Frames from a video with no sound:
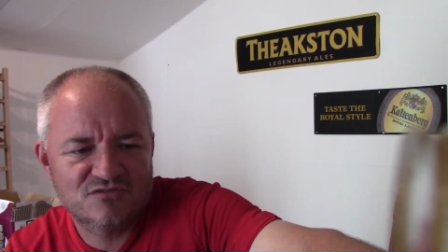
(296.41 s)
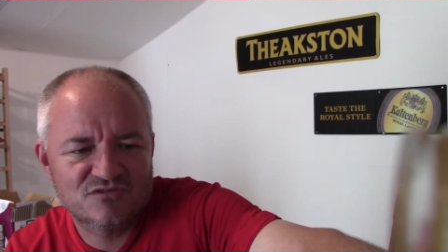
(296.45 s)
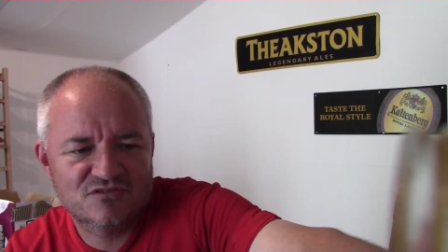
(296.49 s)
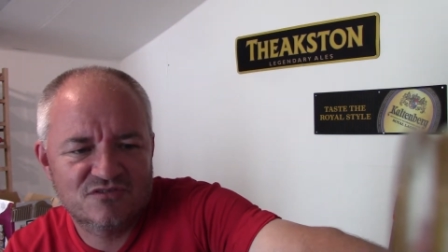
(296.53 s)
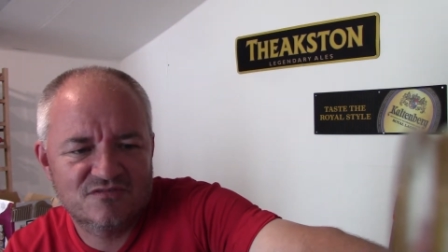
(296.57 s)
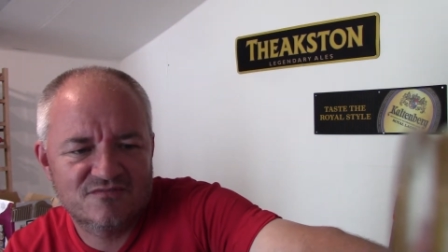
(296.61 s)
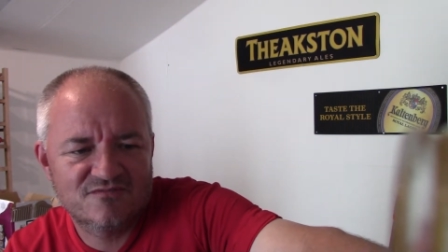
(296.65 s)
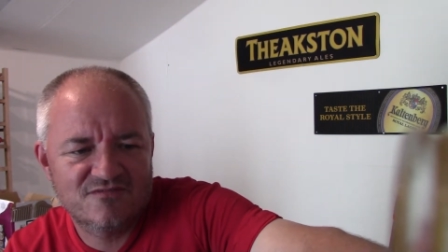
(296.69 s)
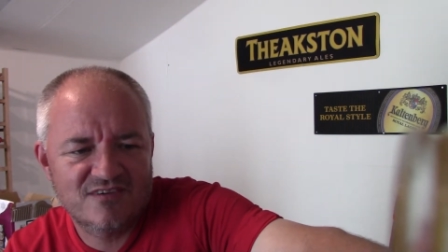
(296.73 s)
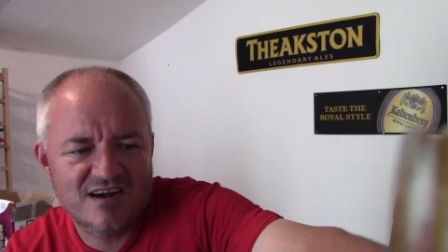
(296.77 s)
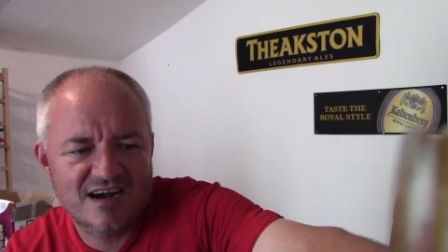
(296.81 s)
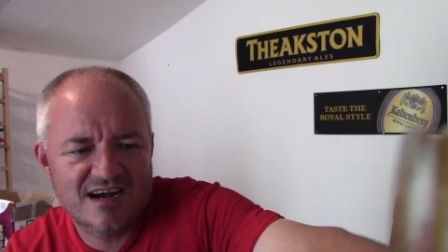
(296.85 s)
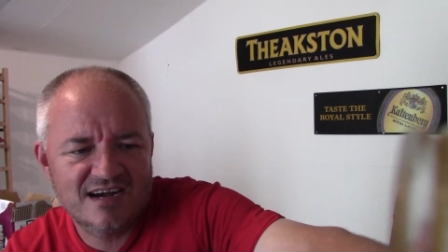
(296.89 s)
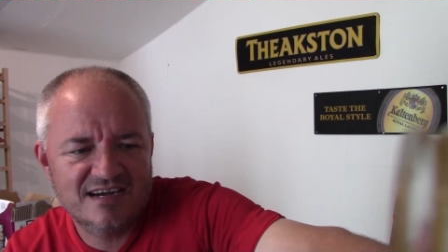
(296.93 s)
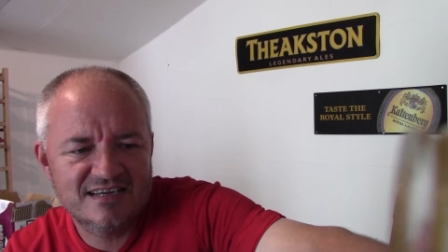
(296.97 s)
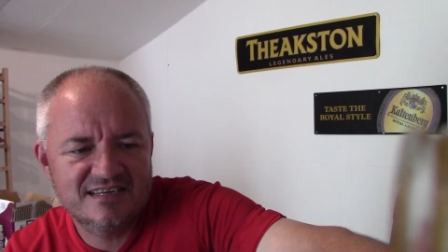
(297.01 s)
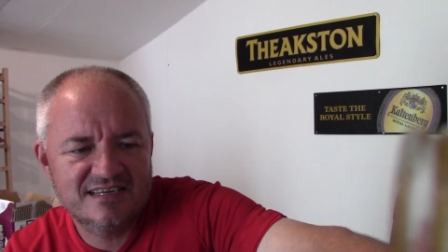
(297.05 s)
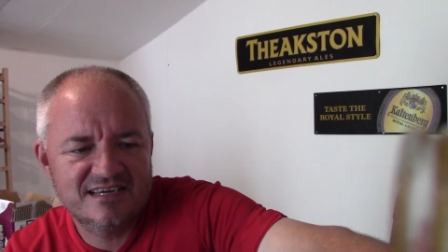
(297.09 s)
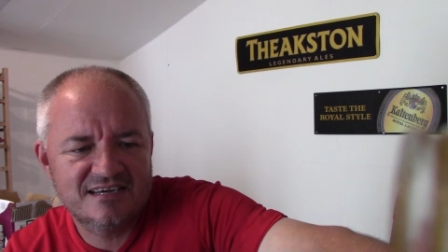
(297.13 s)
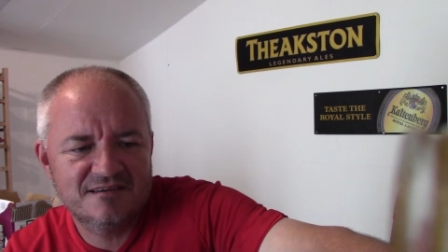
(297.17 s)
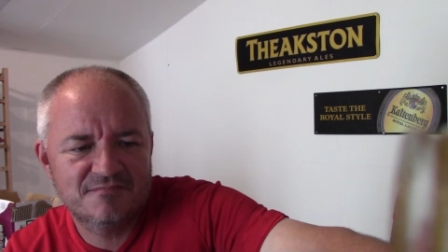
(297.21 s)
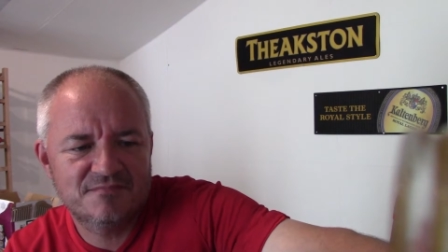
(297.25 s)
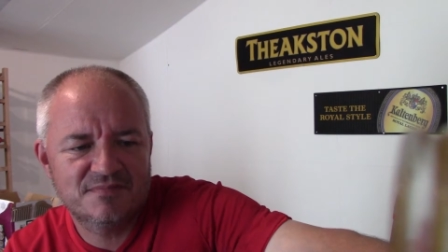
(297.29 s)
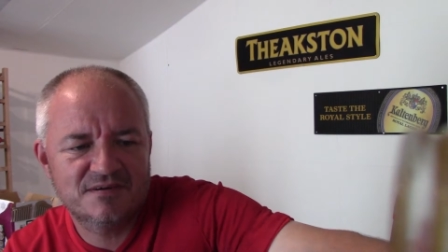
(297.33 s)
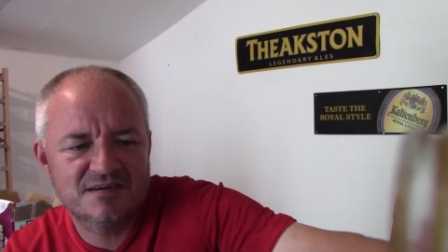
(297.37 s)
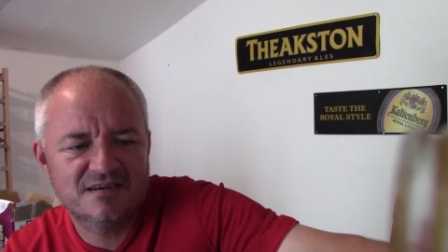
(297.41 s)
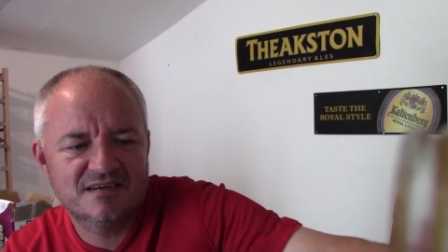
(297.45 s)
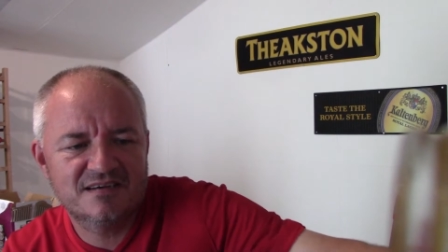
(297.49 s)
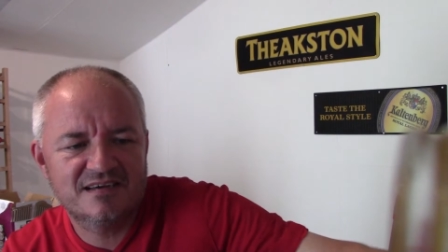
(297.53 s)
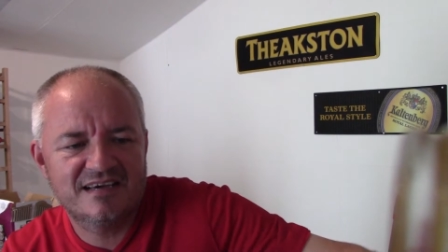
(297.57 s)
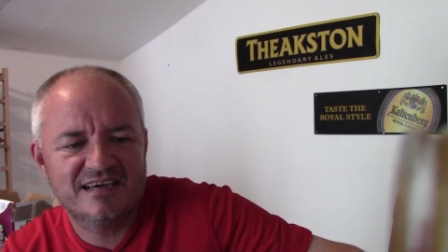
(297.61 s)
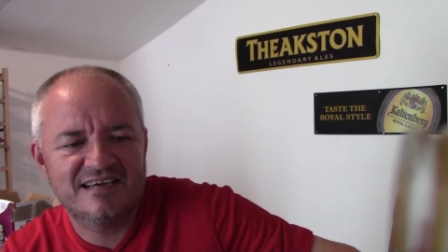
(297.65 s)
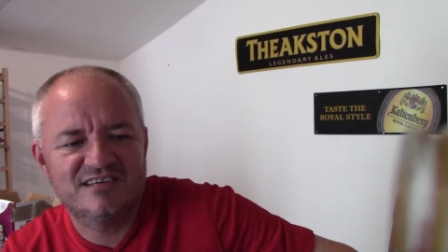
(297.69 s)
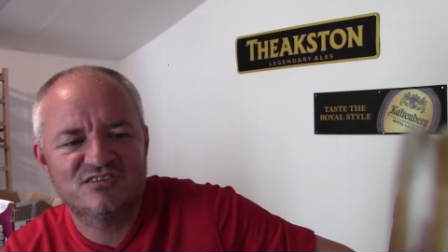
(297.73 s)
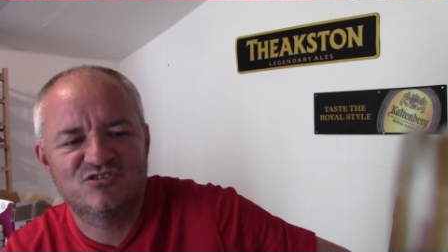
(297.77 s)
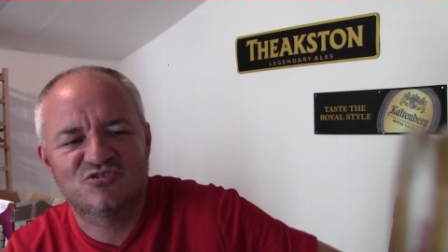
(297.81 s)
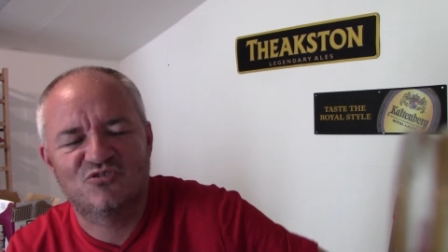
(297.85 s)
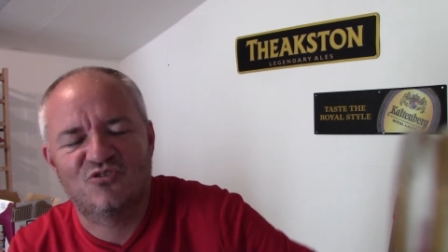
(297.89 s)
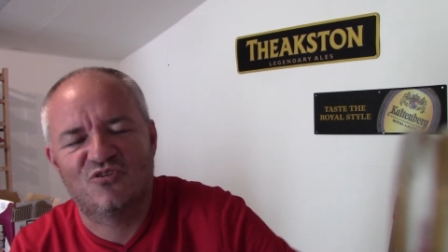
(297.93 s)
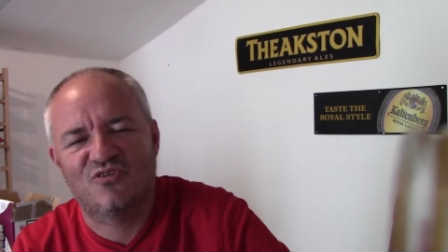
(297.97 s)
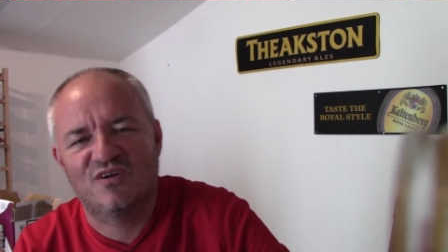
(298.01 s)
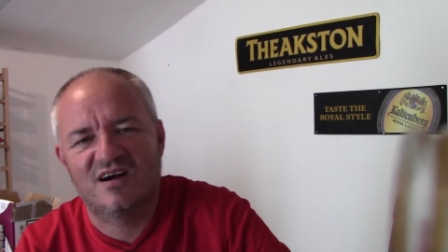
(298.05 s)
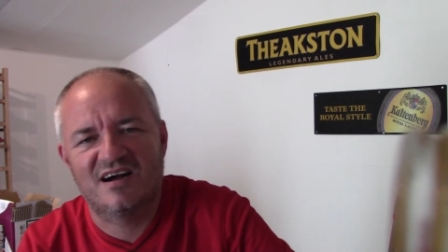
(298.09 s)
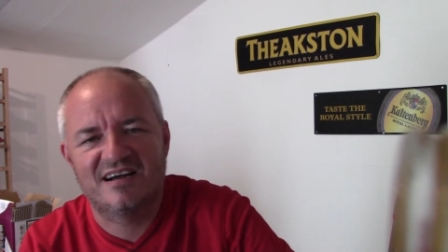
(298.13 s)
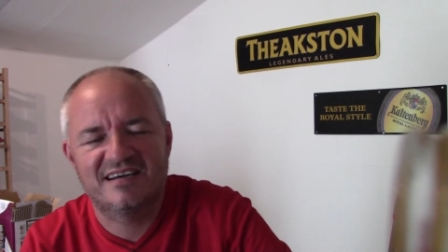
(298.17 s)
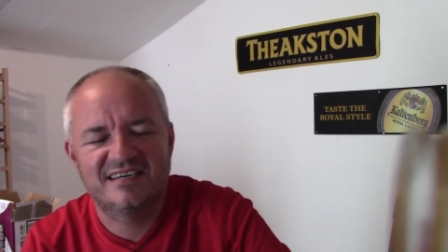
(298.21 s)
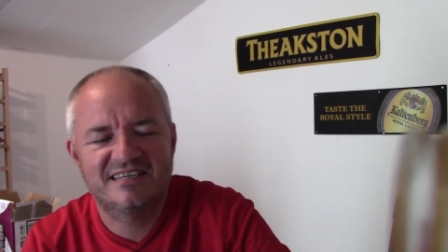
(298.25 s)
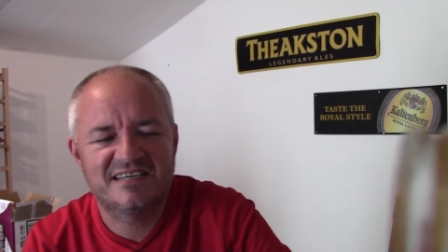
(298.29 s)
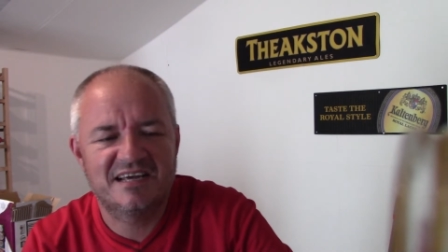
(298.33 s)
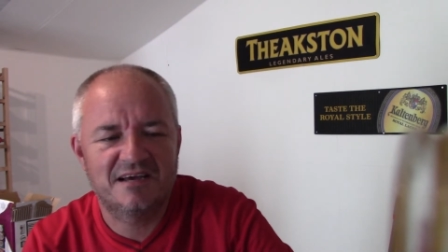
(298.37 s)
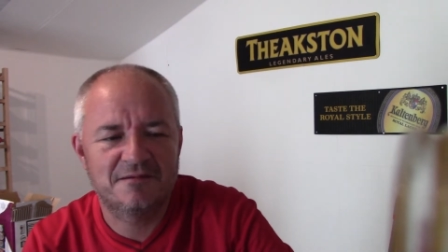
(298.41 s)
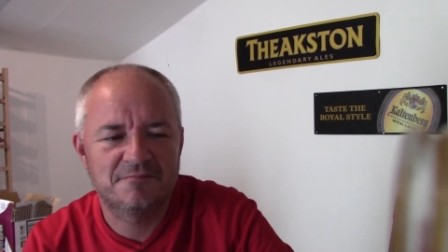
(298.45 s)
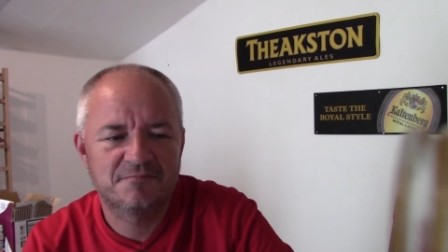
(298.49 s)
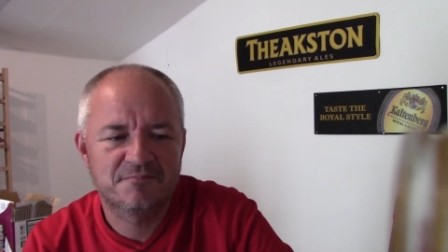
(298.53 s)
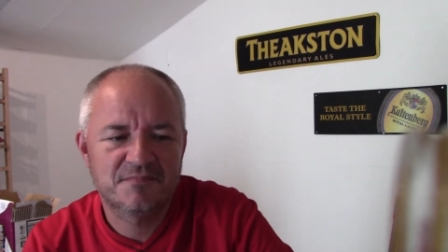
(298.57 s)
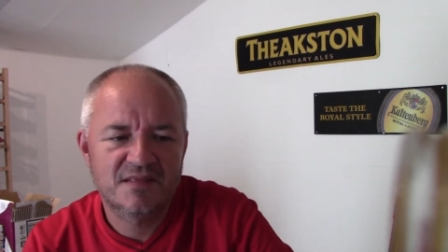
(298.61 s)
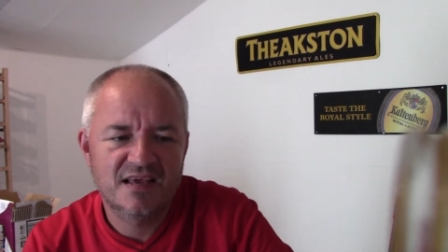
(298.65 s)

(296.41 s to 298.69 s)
can ride it, but it's all right, you know.